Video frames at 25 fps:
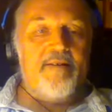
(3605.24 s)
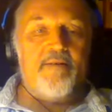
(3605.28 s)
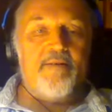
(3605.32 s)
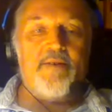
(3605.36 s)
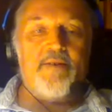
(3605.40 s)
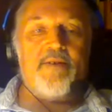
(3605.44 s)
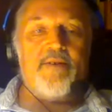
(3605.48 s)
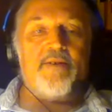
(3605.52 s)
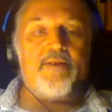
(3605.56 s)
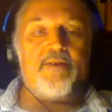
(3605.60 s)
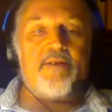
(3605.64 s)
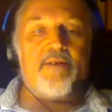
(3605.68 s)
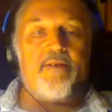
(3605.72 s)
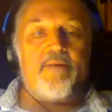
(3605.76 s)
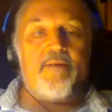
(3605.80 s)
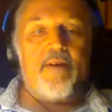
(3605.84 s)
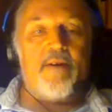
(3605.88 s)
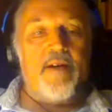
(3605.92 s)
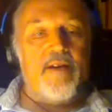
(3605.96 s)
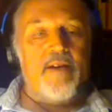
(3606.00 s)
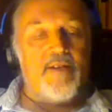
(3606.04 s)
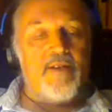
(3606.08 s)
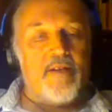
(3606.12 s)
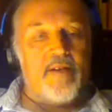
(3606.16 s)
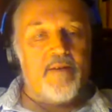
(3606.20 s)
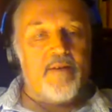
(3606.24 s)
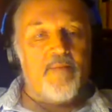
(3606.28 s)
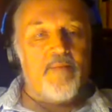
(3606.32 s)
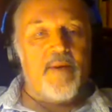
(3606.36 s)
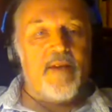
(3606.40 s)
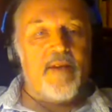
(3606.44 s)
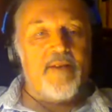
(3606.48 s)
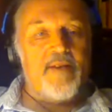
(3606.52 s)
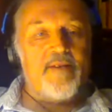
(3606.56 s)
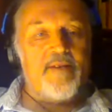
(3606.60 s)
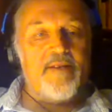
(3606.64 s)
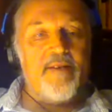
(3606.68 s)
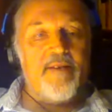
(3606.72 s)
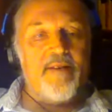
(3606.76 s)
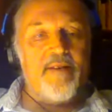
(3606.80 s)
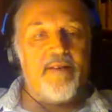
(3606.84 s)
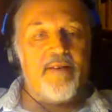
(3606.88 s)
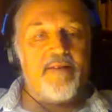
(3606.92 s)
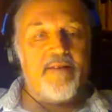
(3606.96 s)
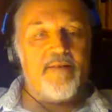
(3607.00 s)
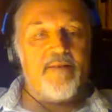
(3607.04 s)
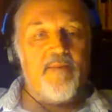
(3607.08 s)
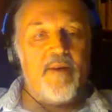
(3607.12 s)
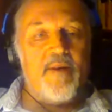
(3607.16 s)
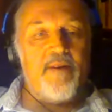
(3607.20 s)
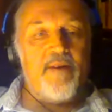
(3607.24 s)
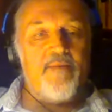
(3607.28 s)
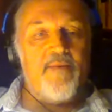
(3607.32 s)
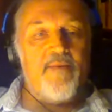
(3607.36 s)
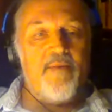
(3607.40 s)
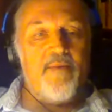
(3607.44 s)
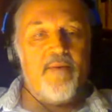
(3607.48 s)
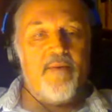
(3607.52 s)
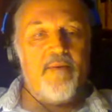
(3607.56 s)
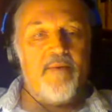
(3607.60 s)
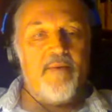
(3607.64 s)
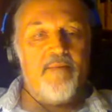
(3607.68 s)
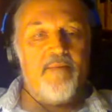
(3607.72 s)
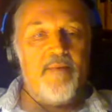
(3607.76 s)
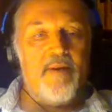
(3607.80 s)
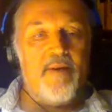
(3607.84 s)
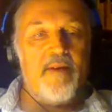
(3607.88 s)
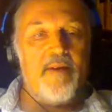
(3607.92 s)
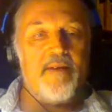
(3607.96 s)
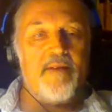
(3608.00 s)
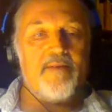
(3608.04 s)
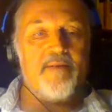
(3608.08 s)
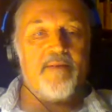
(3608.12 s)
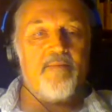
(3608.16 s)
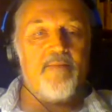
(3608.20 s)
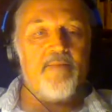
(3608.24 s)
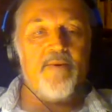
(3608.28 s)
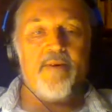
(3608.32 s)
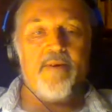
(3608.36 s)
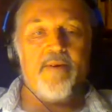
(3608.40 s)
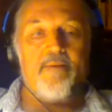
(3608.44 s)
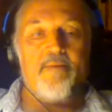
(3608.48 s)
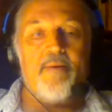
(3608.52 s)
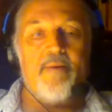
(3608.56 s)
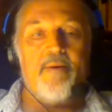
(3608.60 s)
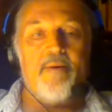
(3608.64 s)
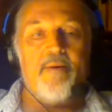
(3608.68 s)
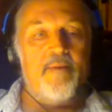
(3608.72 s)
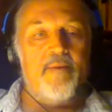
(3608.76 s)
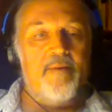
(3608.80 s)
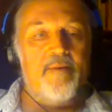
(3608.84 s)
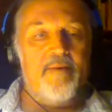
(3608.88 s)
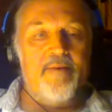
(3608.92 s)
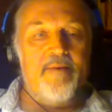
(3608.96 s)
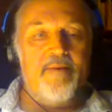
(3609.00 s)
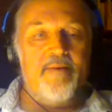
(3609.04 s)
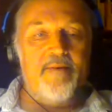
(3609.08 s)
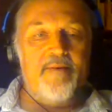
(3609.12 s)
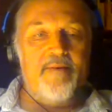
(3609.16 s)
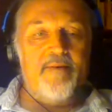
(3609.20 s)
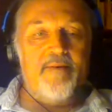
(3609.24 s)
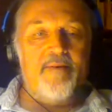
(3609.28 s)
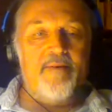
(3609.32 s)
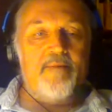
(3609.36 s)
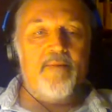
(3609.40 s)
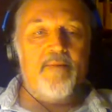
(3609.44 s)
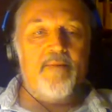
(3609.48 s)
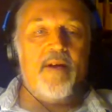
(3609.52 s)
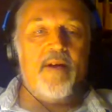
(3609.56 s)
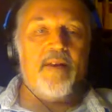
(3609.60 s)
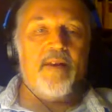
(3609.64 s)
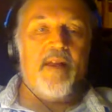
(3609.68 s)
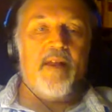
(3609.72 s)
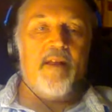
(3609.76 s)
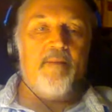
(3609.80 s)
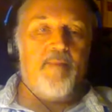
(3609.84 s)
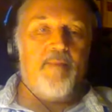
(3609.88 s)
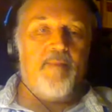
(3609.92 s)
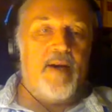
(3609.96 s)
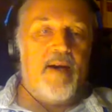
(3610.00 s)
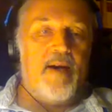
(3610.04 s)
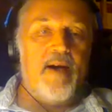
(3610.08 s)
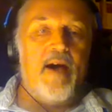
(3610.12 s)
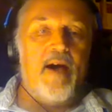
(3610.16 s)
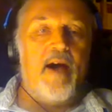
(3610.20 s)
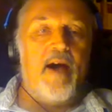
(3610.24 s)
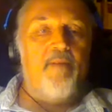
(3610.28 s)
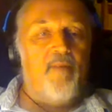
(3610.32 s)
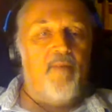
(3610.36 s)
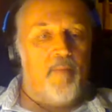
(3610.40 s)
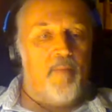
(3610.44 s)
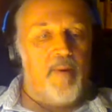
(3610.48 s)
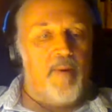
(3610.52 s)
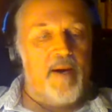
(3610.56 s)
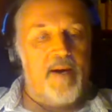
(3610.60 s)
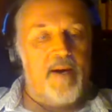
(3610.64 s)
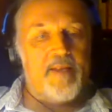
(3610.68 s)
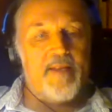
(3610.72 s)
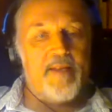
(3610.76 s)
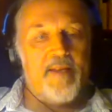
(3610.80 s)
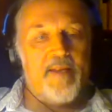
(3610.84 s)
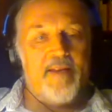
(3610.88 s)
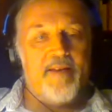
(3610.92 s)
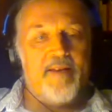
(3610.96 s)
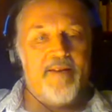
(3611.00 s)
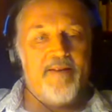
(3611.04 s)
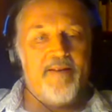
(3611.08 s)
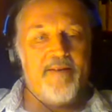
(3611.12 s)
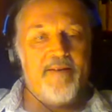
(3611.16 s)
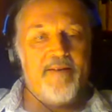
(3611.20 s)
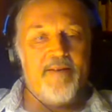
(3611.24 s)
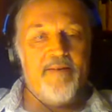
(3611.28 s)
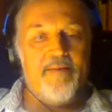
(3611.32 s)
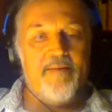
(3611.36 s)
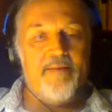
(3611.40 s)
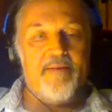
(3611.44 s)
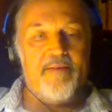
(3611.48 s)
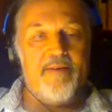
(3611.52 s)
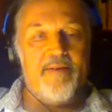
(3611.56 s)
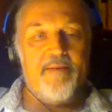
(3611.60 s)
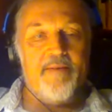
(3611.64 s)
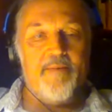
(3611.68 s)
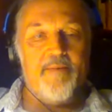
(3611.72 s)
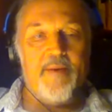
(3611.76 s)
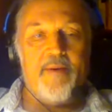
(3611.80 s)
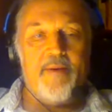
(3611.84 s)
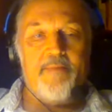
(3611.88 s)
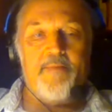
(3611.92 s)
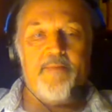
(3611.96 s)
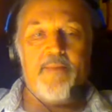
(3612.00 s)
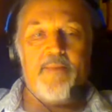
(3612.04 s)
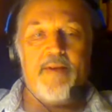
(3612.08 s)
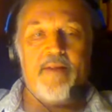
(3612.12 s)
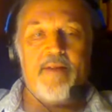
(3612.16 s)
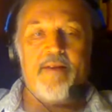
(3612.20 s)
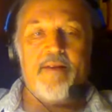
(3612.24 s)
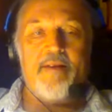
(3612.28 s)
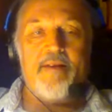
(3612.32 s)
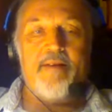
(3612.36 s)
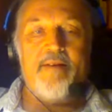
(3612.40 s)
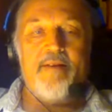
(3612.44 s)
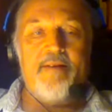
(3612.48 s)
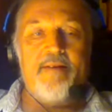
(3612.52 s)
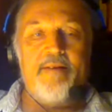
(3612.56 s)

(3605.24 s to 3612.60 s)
this is creation, we can see it, it's wonderful. How does it work? Well, we only have a part we know, don't we? And